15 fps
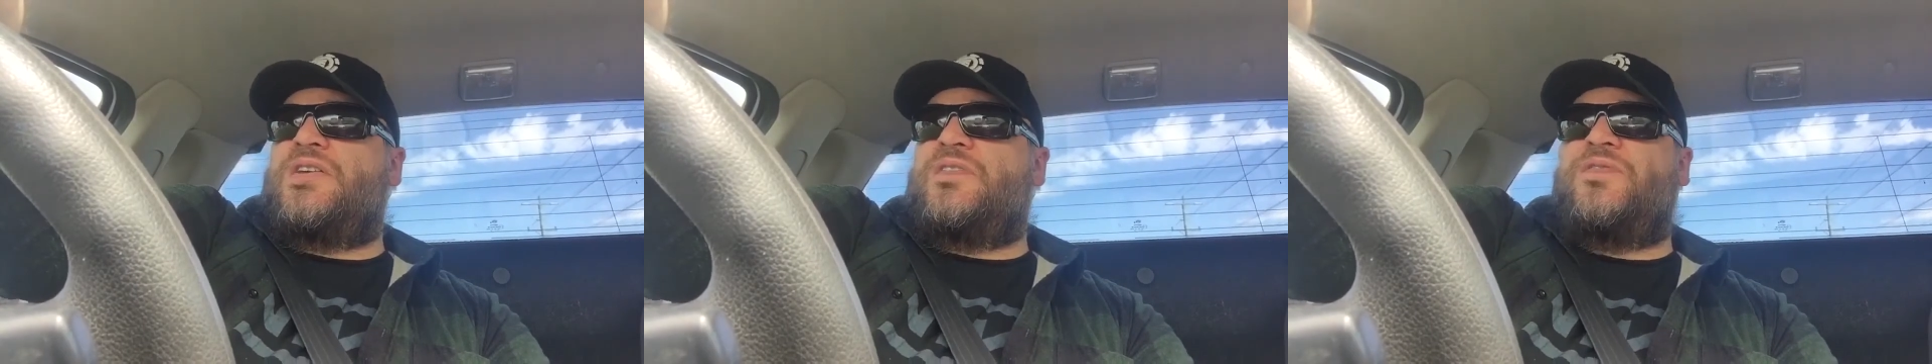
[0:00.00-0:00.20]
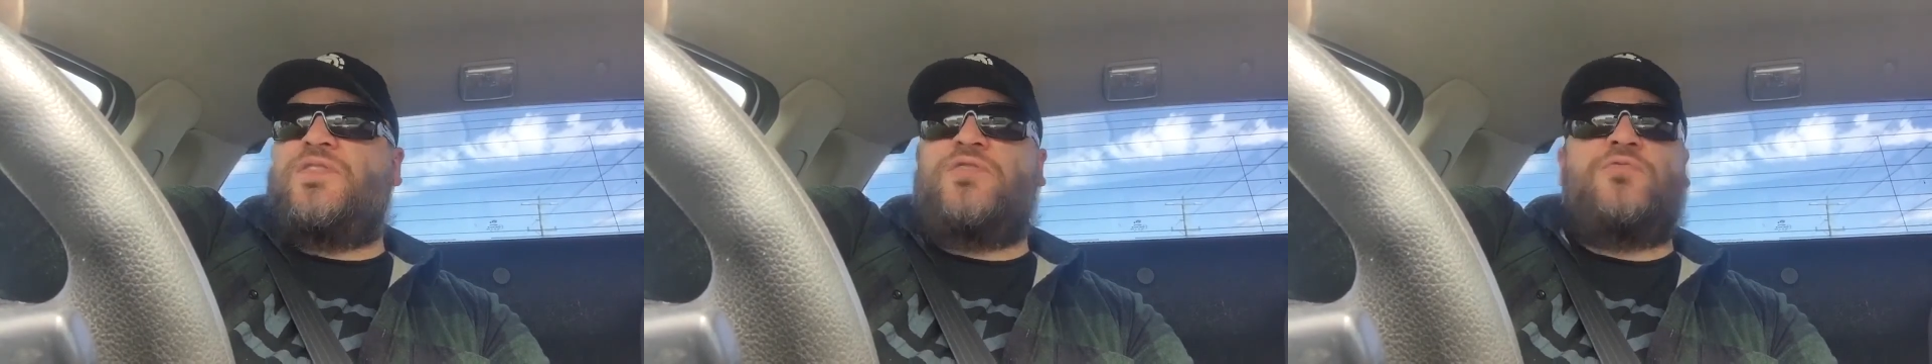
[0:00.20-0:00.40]

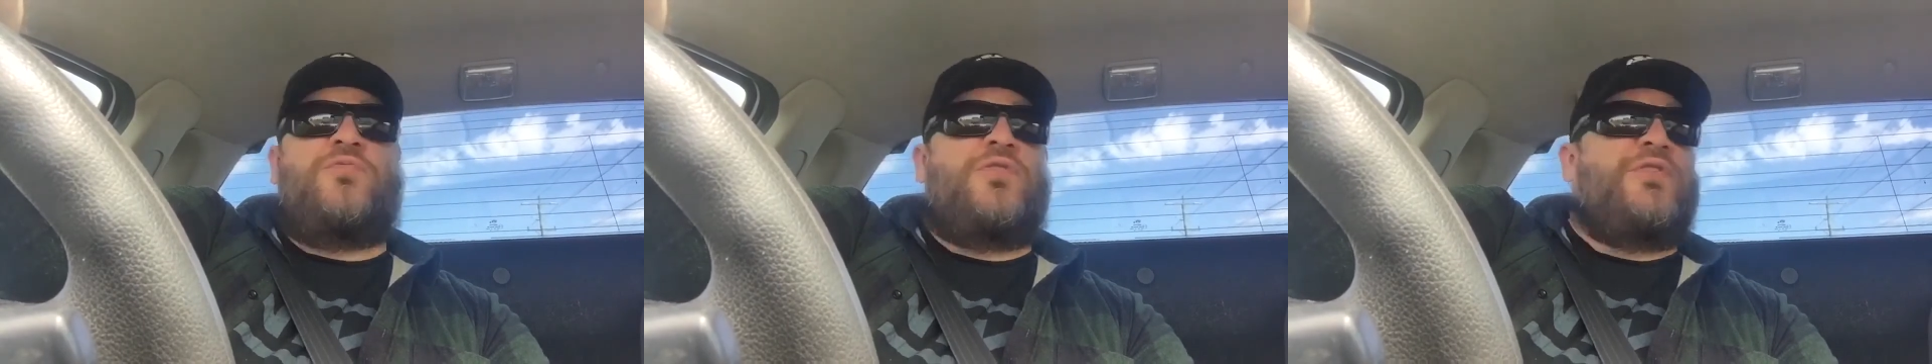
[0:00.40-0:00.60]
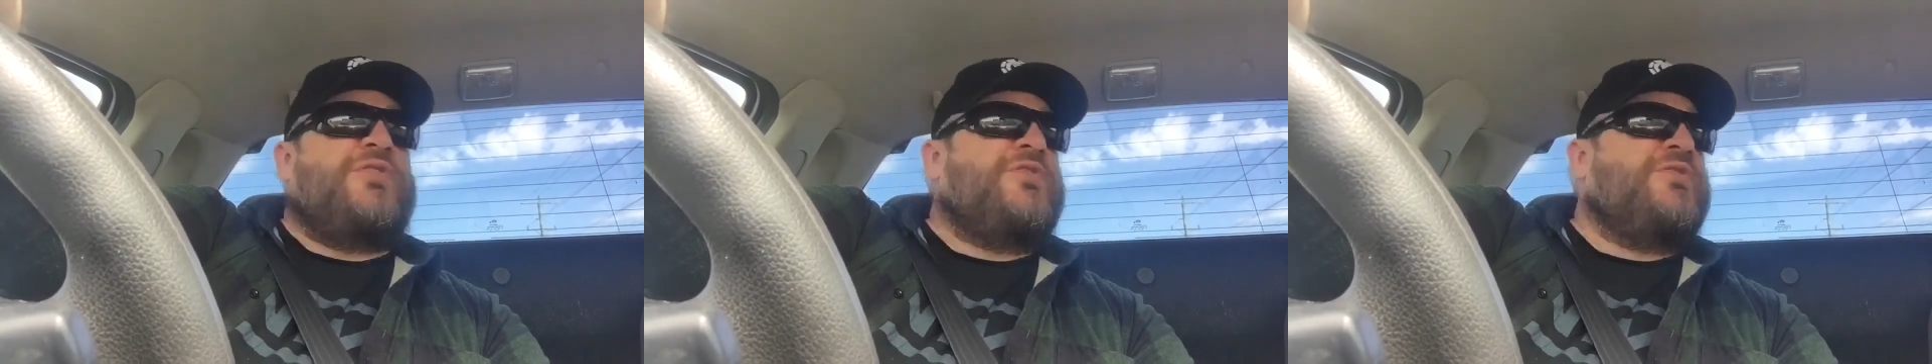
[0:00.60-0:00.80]
if you
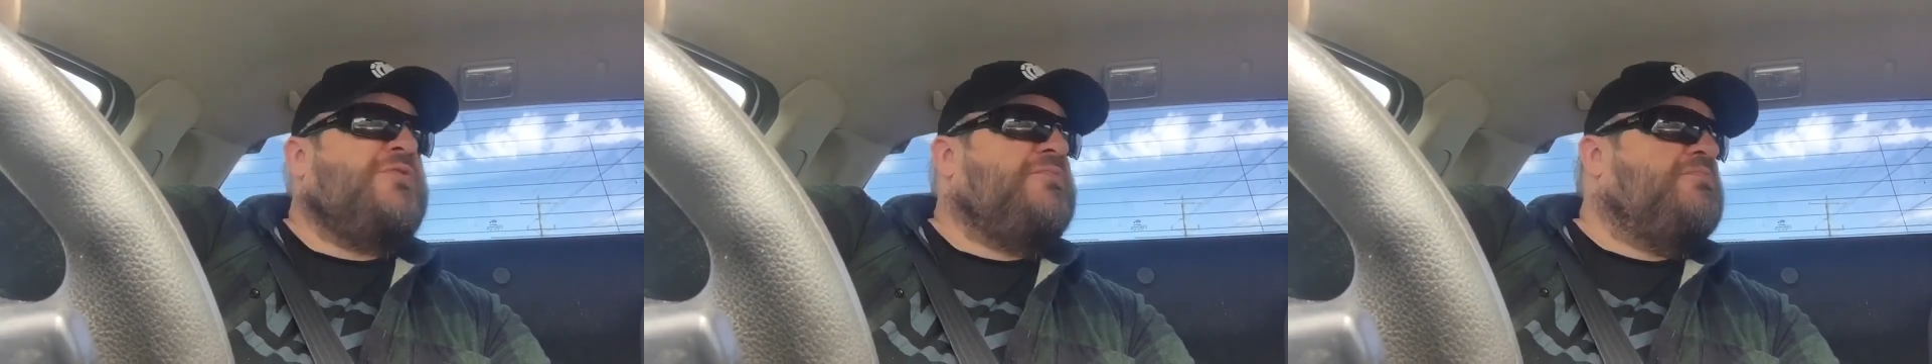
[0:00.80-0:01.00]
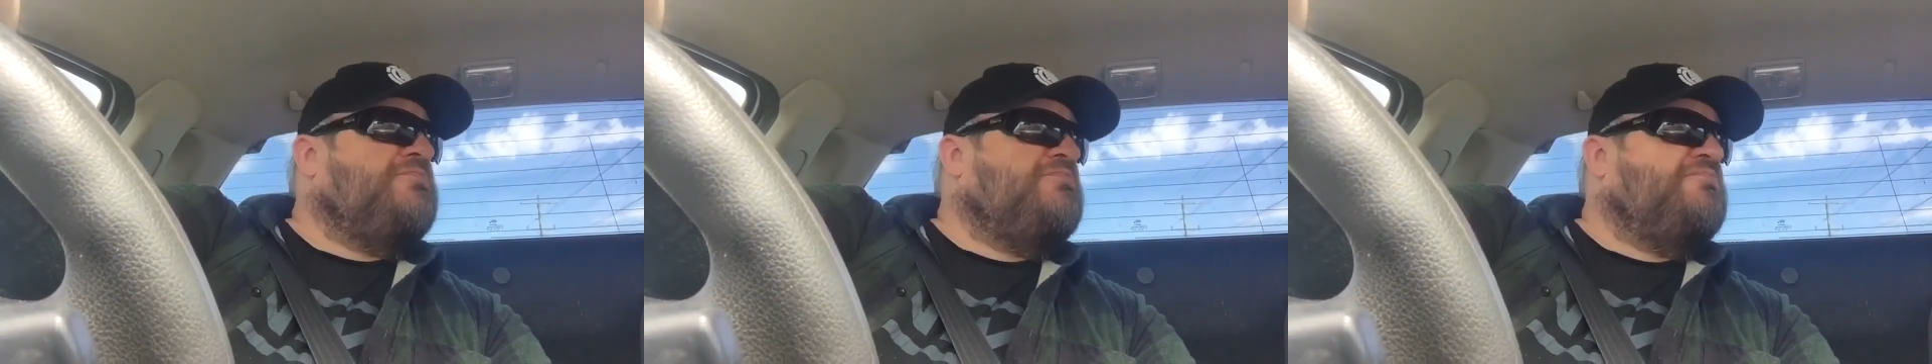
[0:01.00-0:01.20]
want
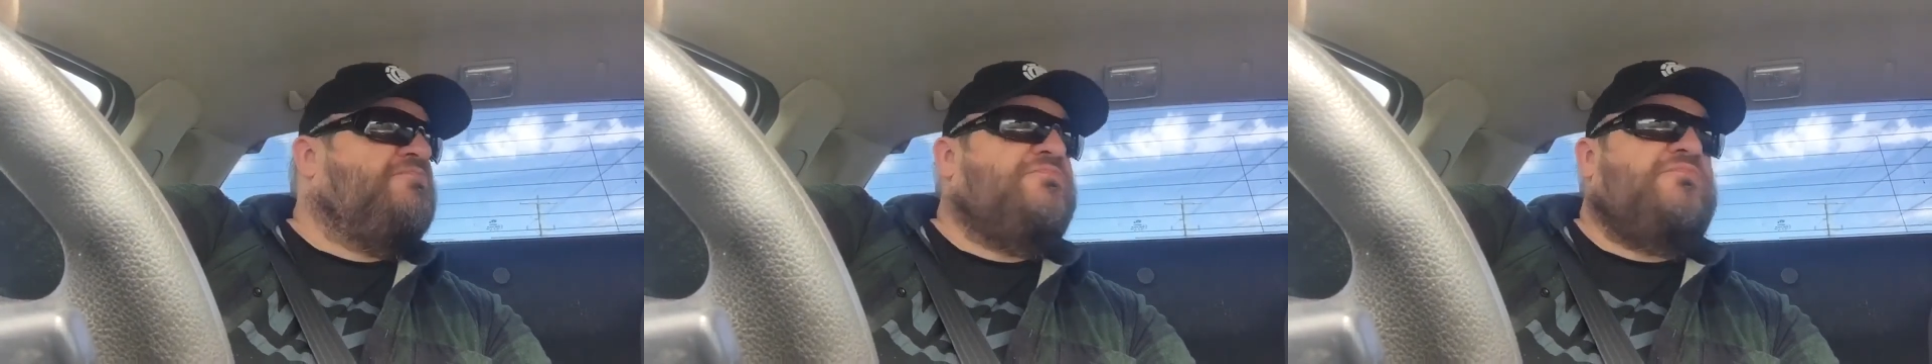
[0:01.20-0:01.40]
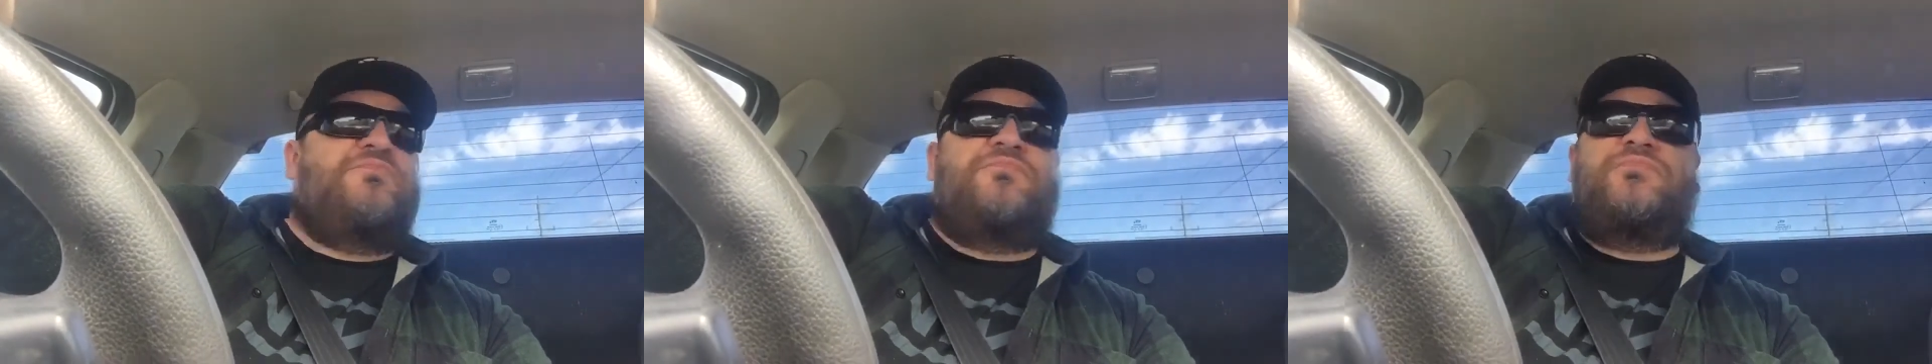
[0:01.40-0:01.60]
to
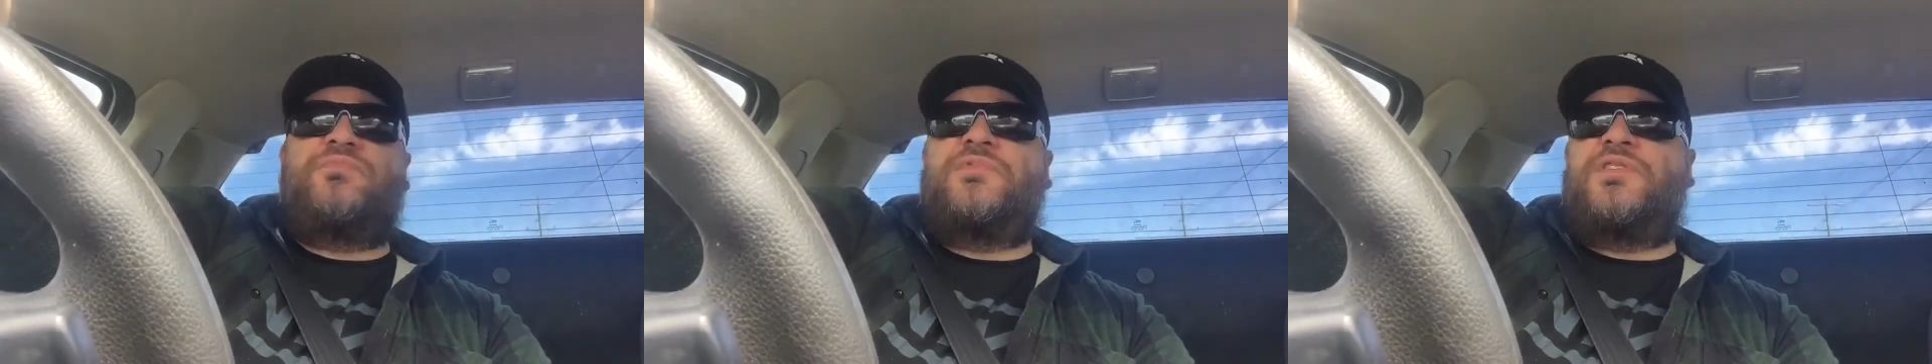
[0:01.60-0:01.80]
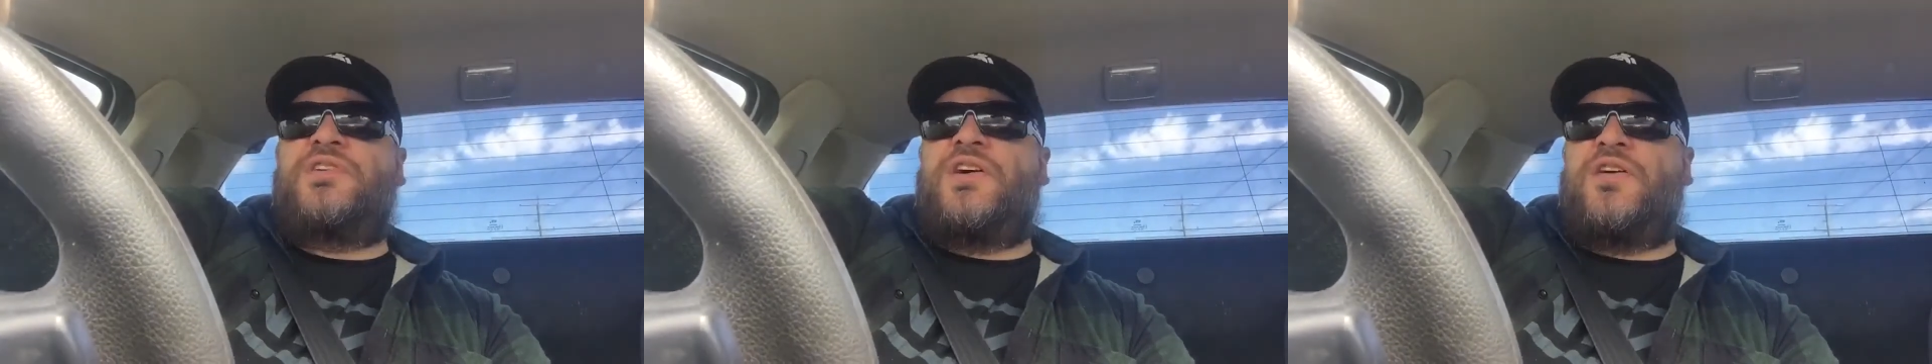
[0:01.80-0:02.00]

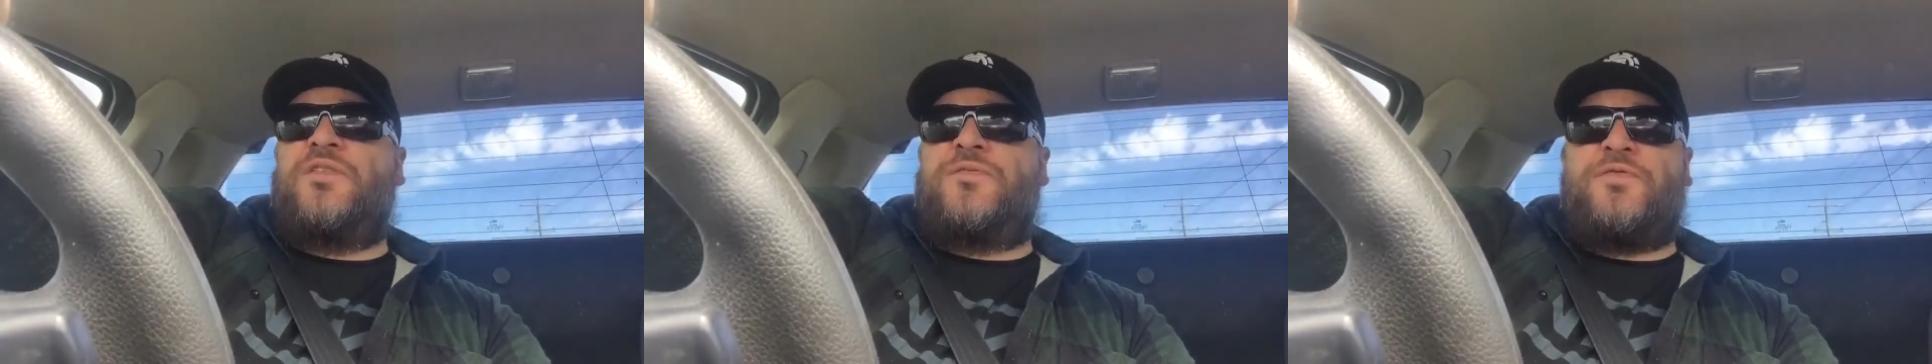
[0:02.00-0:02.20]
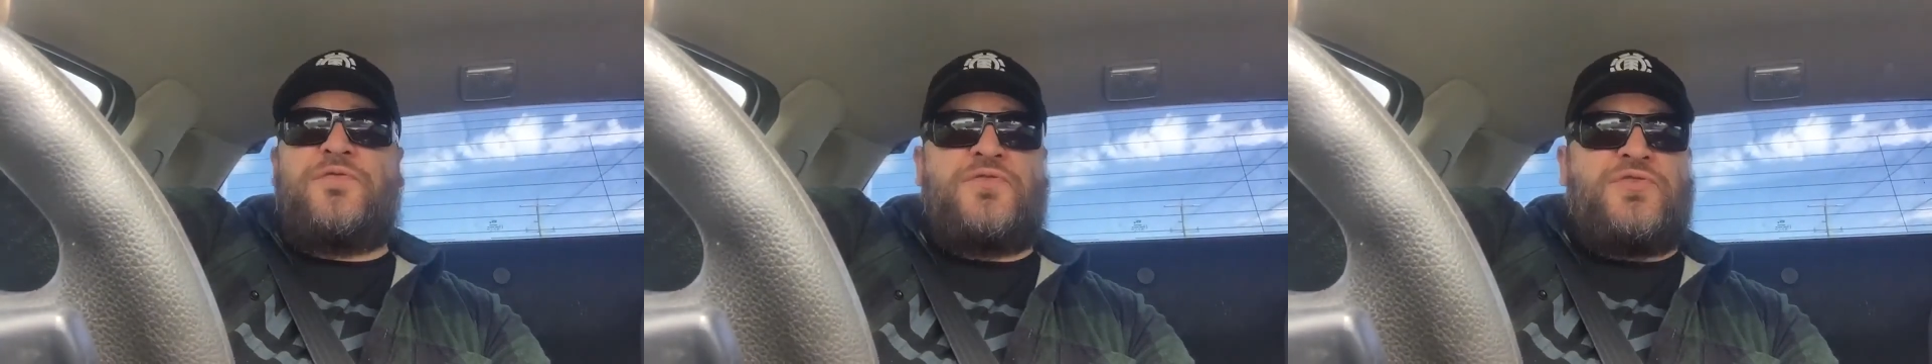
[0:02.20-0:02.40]
go for